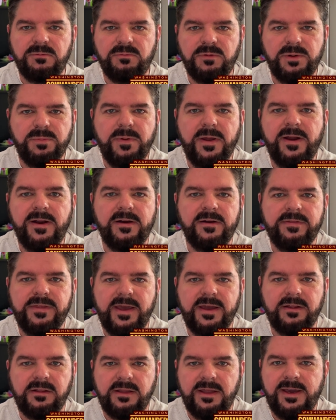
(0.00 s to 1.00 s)
repair
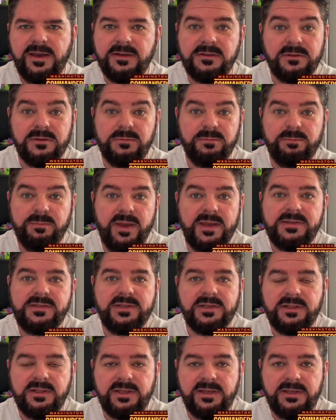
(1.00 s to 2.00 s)
that leg to
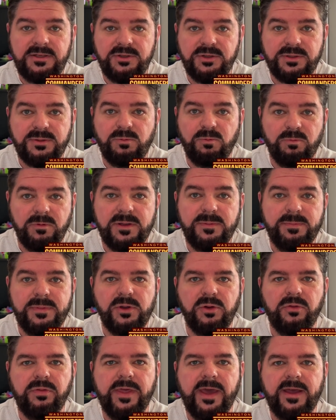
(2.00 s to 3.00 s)
basically just
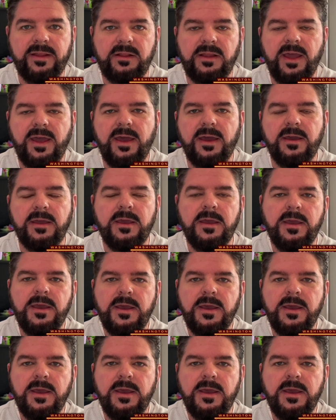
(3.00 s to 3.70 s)
rebuild that leg.